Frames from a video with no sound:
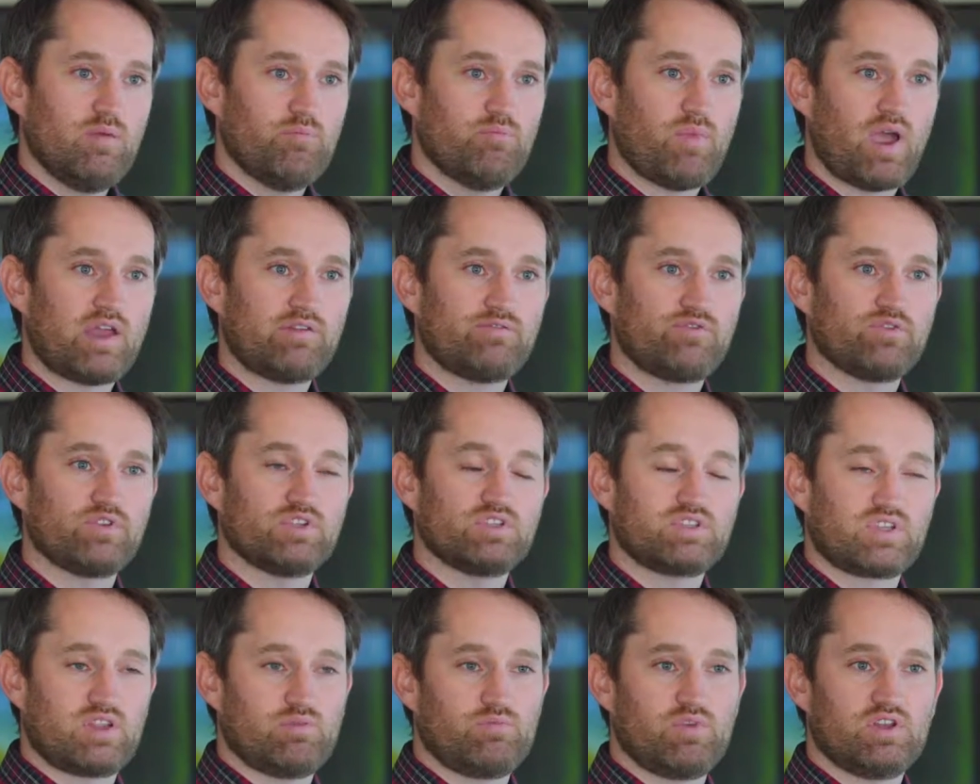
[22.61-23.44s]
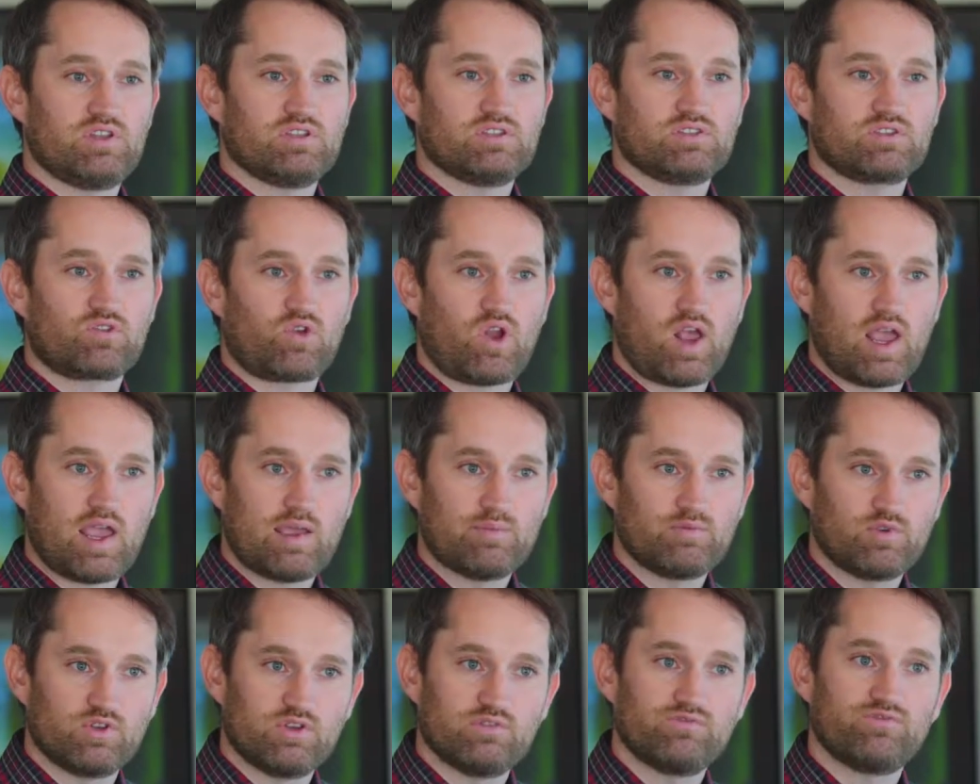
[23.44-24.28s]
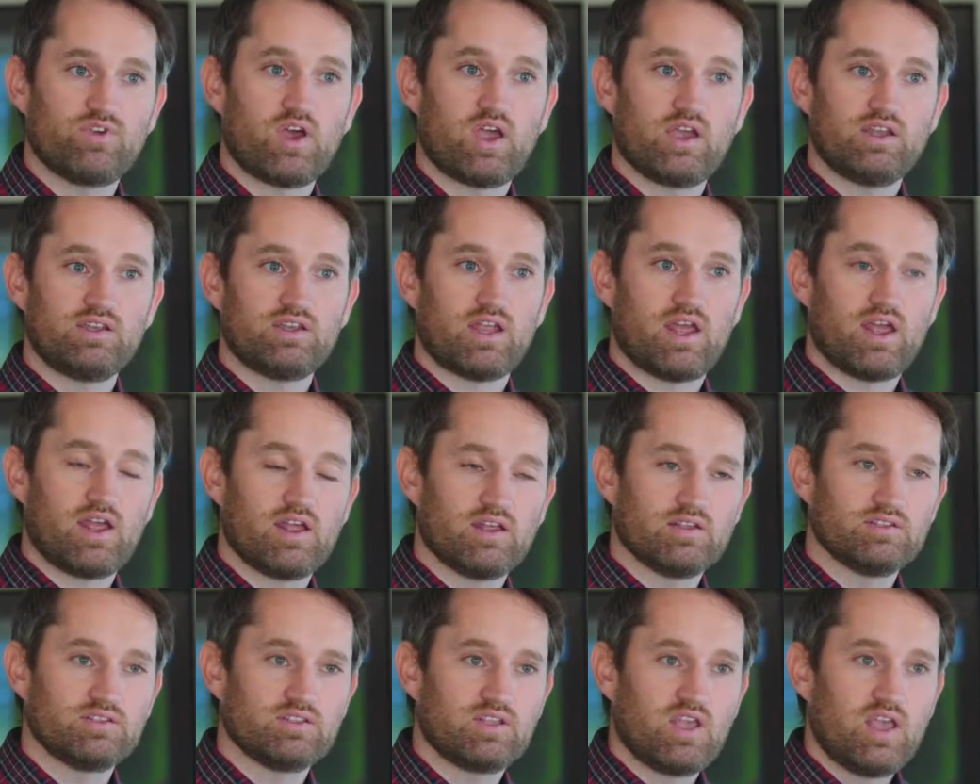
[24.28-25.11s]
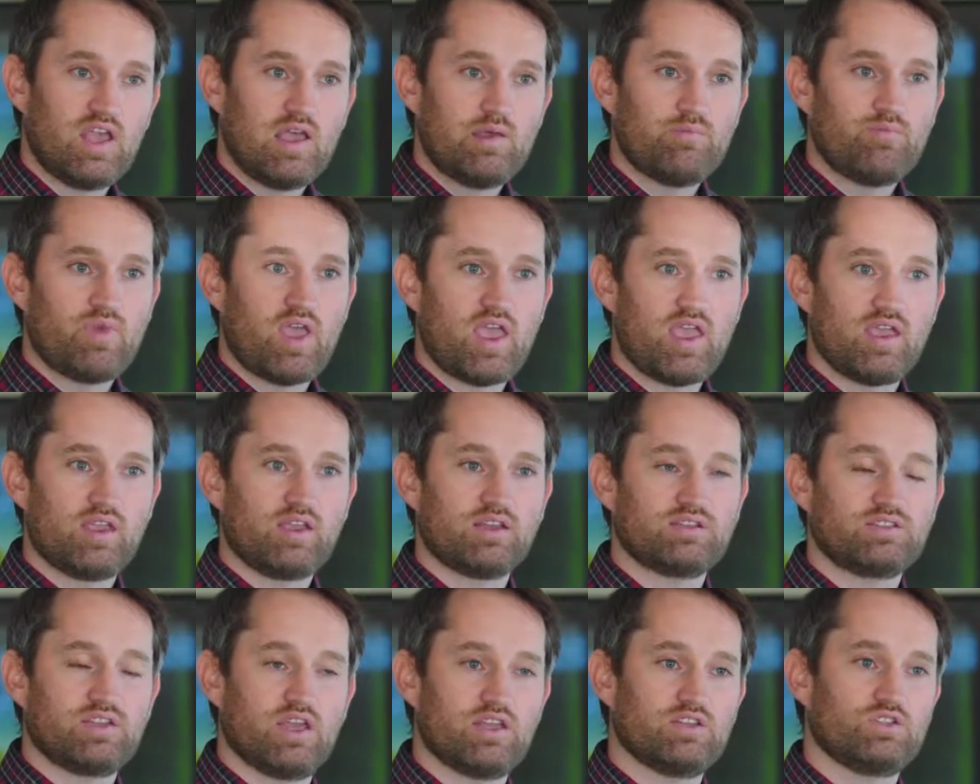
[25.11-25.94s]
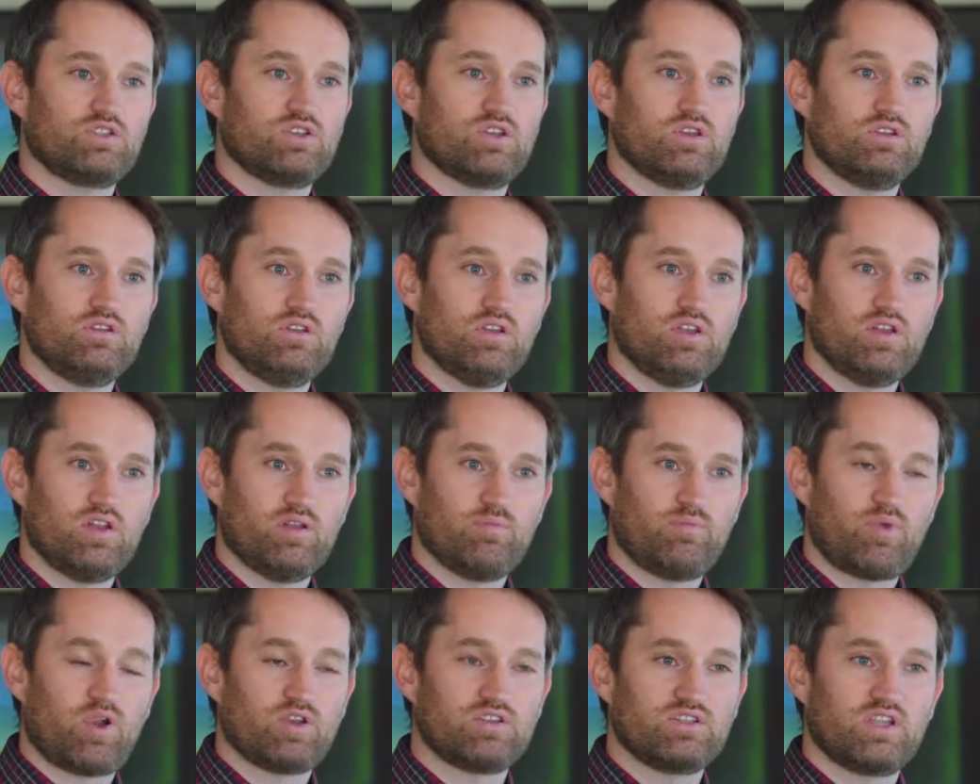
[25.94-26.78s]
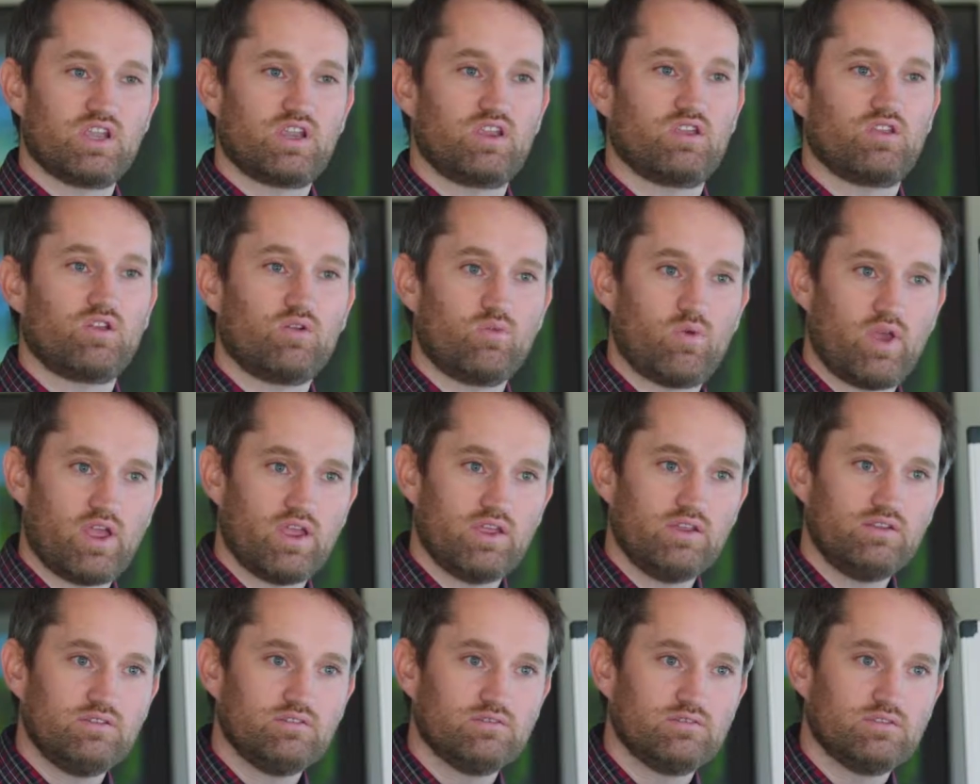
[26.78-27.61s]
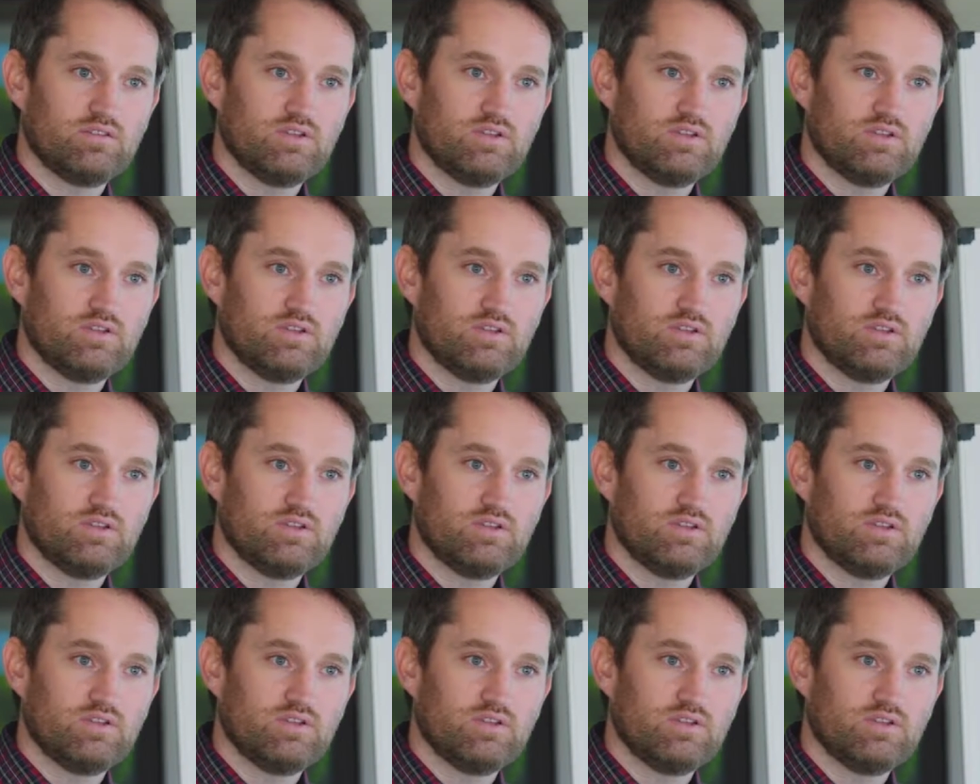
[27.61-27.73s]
Mindfulness can be described or defined as paying attention in a particular way,